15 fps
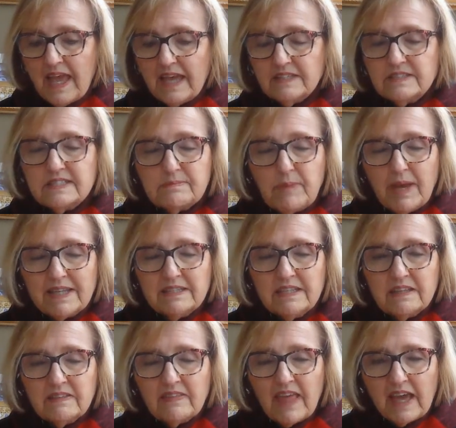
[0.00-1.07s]
and
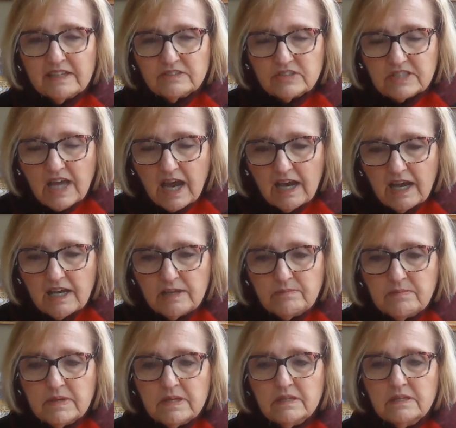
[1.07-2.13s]
spending that
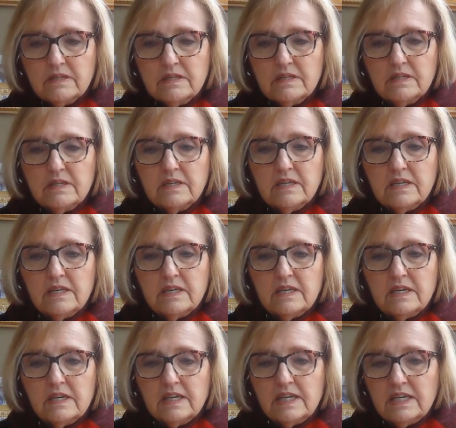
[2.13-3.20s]
time
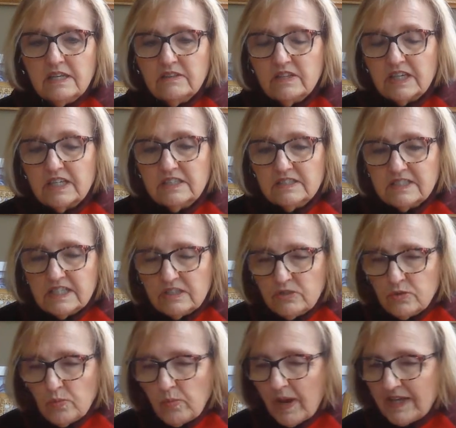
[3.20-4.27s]
in the
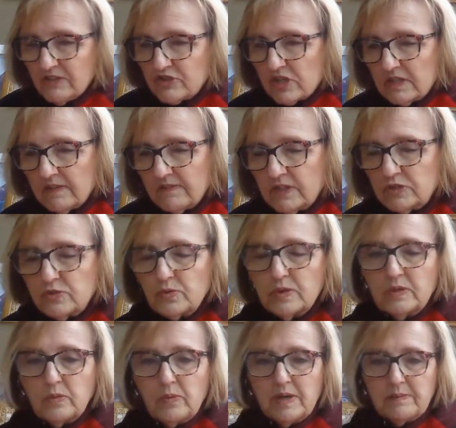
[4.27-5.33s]
continuation of the
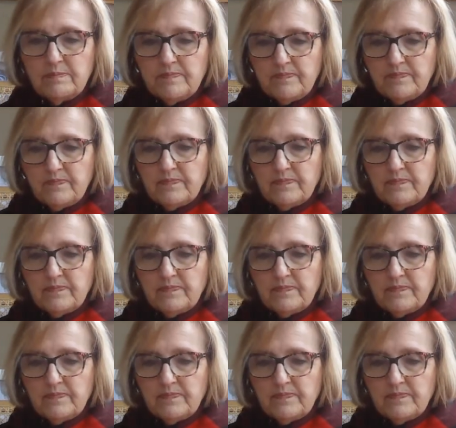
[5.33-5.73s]
Triduum,